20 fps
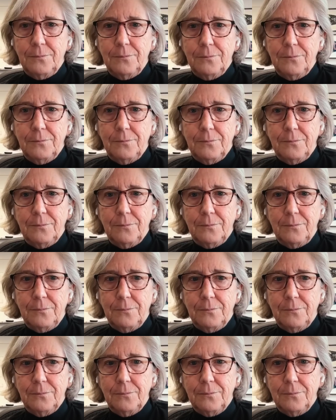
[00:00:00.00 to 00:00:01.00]

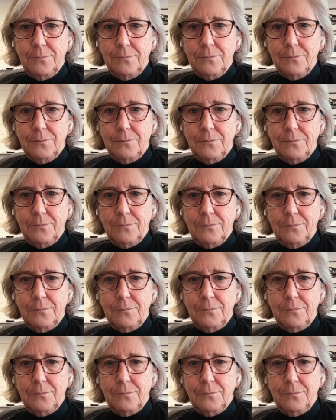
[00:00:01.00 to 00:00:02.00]

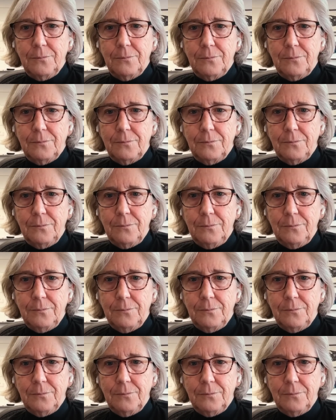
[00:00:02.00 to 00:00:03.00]

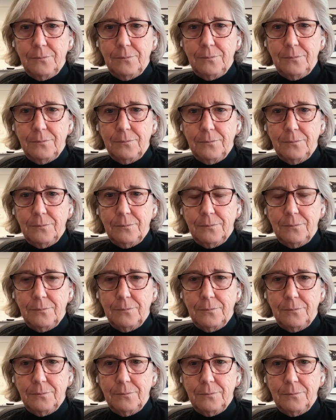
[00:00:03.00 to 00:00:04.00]

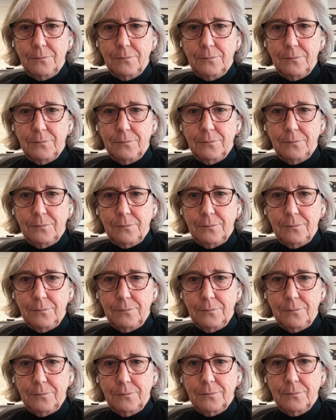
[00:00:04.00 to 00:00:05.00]

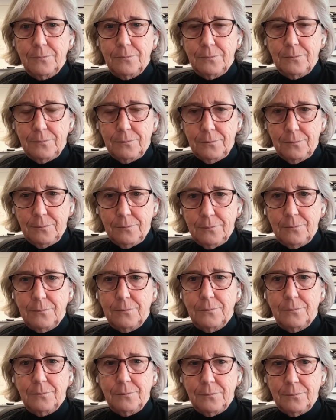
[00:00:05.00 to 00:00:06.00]

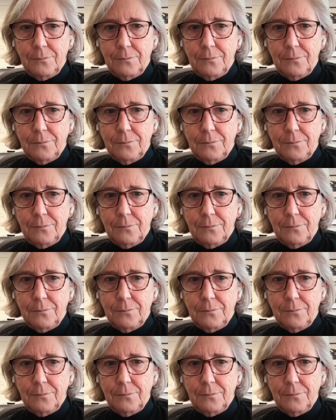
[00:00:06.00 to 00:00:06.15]
[no speech]